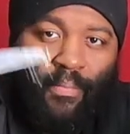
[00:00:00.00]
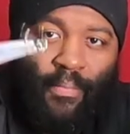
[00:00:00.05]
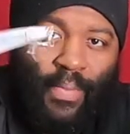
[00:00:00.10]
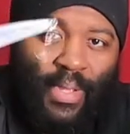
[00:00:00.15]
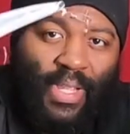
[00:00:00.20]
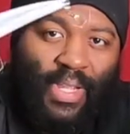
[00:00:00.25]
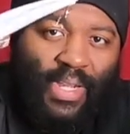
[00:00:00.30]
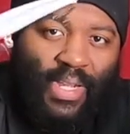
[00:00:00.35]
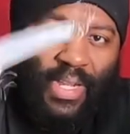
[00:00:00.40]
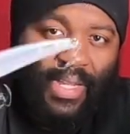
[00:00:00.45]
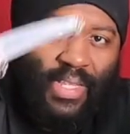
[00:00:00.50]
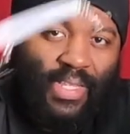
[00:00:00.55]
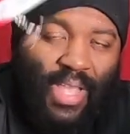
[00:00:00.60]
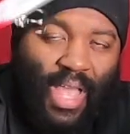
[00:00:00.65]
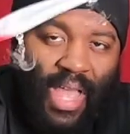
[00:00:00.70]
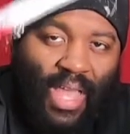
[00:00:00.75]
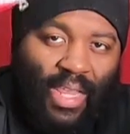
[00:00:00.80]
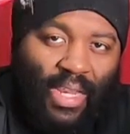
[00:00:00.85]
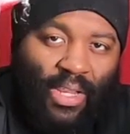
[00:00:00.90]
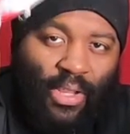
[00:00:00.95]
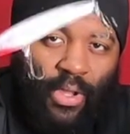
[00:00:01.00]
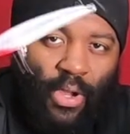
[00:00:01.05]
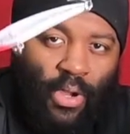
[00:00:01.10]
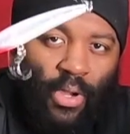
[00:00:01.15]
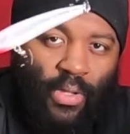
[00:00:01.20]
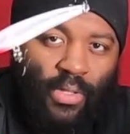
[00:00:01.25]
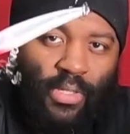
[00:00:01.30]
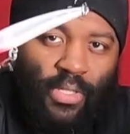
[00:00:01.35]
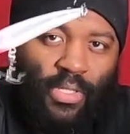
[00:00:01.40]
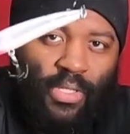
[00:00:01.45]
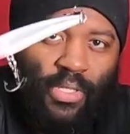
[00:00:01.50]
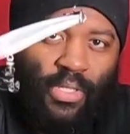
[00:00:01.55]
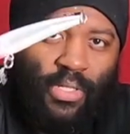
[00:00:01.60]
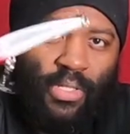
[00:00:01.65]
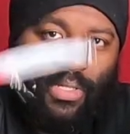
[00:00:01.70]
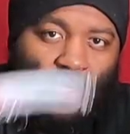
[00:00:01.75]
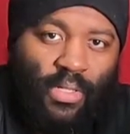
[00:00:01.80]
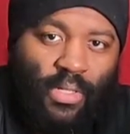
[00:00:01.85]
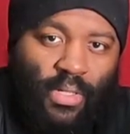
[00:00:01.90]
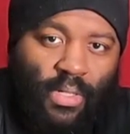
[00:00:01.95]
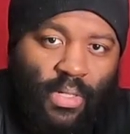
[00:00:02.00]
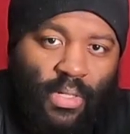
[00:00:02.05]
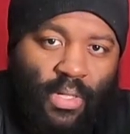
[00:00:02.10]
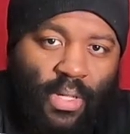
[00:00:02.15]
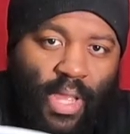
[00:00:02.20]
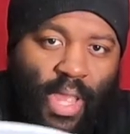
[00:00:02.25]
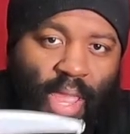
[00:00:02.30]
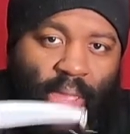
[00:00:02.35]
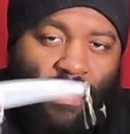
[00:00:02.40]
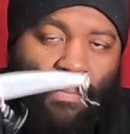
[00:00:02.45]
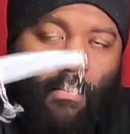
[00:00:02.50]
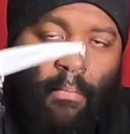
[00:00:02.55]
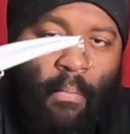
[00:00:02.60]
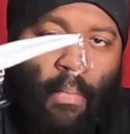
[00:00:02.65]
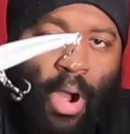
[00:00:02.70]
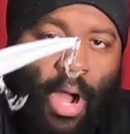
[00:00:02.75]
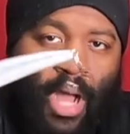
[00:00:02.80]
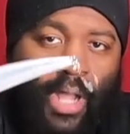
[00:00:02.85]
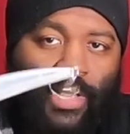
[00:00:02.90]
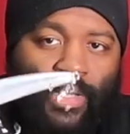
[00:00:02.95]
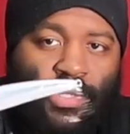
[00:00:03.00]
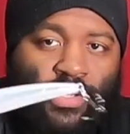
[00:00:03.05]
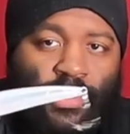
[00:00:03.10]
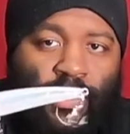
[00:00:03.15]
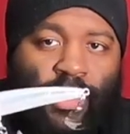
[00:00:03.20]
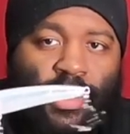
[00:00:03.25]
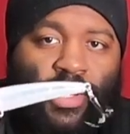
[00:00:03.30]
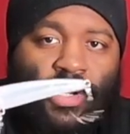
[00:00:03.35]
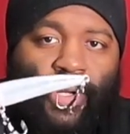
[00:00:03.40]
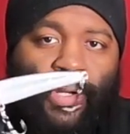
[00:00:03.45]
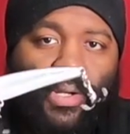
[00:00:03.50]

because I lost a monster